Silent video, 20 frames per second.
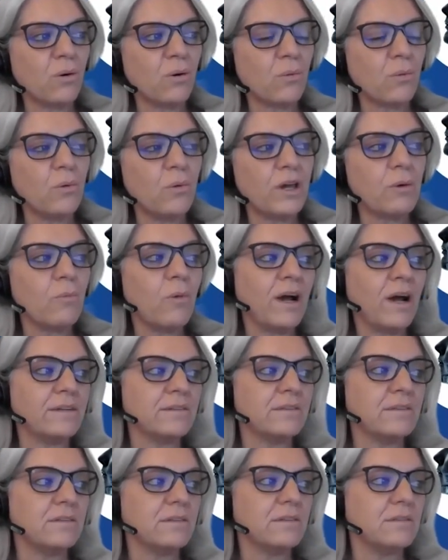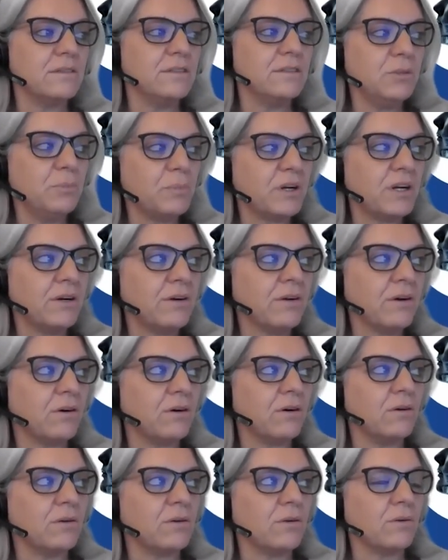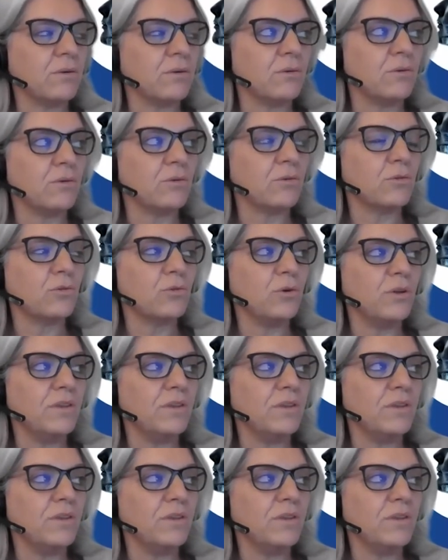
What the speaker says: we went deeper to